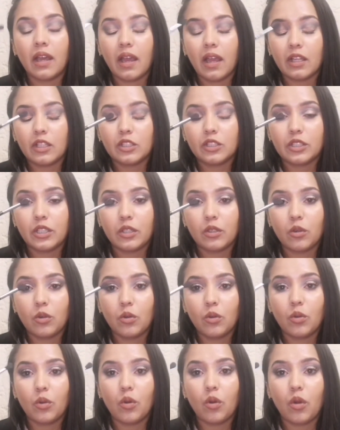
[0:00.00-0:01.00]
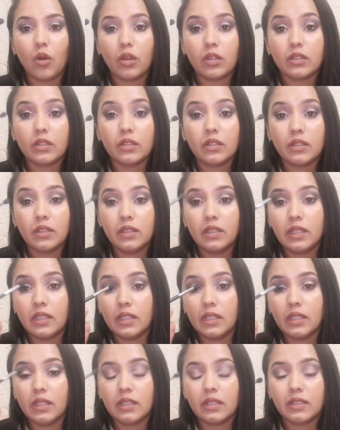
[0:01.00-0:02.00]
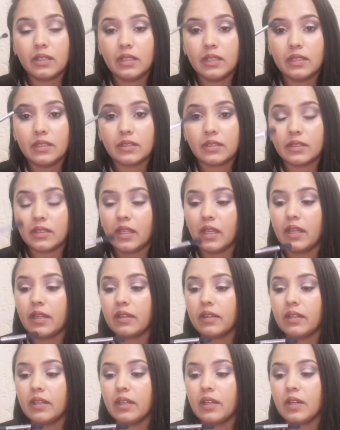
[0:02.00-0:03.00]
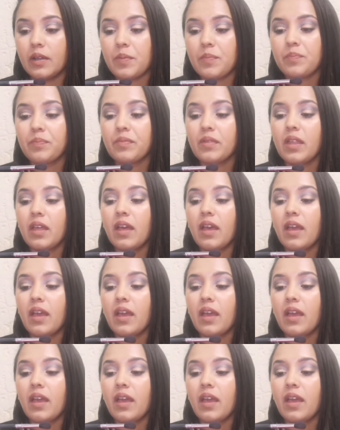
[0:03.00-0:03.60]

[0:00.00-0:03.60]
eyeshadow on the crease area.